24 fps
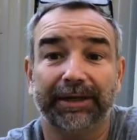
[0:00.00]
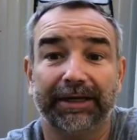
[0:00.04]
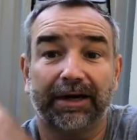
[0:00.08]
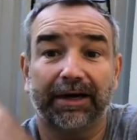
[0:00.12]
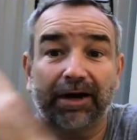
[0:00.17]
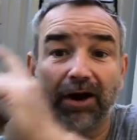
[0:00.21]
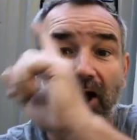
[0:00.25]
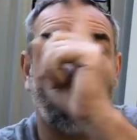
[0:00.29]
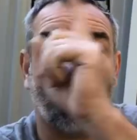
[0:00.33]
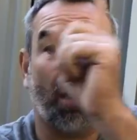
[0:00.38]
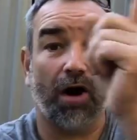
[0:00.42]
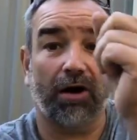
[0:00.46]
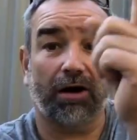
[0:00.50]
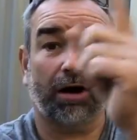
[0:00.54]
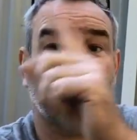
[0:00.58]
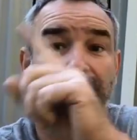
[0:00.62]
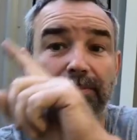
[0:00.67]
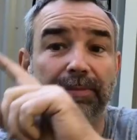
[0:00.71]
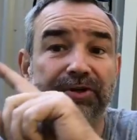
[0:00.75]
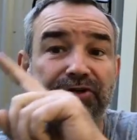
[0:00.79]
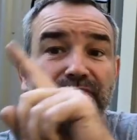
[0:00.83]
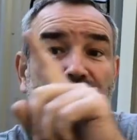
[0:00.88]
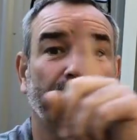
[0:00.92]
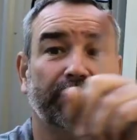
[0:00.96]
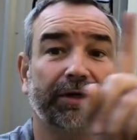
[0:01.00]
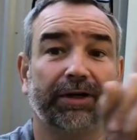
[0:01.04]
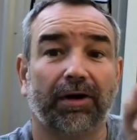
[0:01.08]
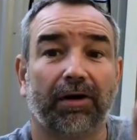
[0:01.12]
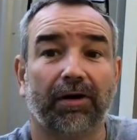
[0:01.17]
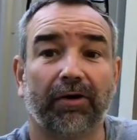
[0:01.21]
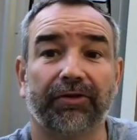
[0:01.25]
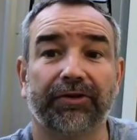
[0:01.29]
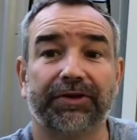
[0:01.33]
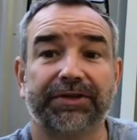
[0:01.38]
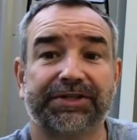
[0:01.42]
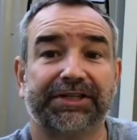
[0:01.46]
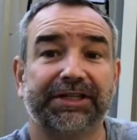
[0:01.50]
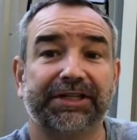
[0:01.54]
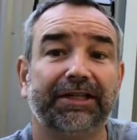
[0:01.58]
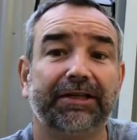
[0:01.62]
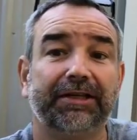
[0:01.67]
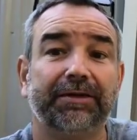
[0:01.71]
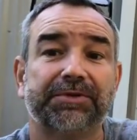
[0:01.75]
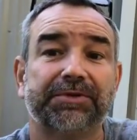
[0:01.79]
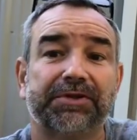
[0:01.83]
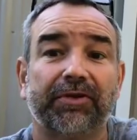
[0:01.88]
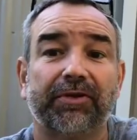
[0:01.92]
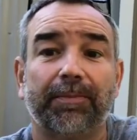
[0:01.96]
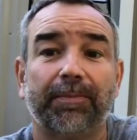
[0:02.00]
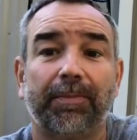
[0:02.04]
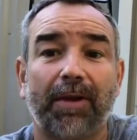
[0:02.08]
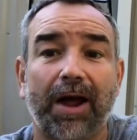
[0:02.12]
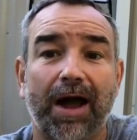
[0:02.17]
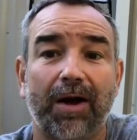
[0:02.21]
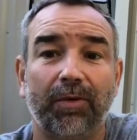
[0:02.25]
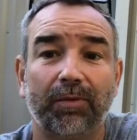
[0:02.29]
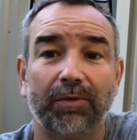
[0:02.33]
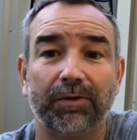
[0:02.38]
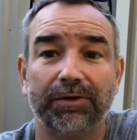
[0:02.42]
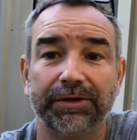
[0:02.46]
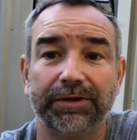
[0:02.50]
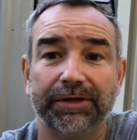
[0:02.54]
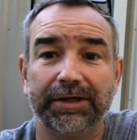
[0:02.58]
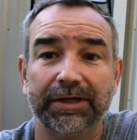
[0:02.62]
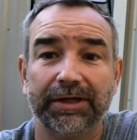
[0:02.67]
to caulk between all the seams on the plywood,